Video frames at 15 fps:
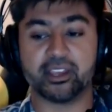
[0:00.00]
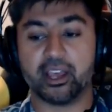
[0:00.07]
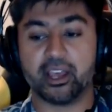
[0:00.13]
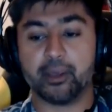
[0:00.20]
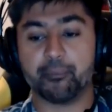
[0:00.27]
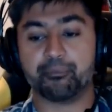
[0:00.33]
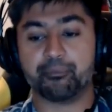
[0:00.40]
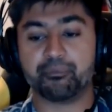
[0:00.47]

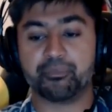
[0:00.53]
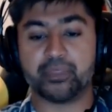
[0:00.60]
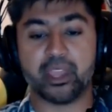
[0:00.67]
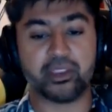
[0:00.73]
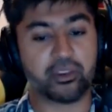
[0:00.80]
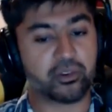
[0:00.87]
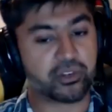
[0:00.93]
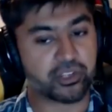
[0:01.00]

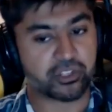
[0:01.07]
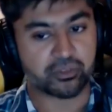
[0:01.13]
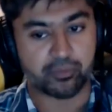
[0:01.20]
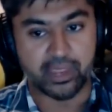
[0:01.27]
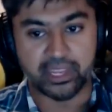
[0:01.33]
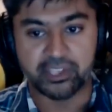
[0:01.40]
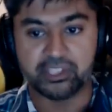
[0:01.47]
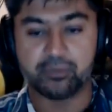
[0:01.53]
then you
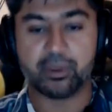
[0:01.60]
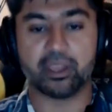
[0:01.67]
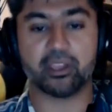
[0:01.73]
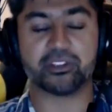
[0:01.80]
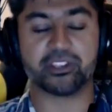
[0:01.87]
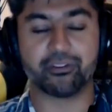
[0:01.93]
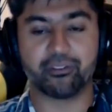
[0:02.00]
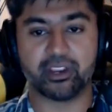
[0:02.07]
just make
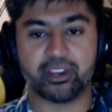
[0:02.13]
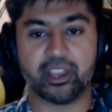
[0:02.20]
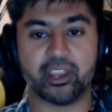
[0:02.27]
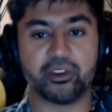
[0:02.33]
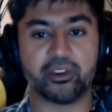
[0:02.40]
spells every day.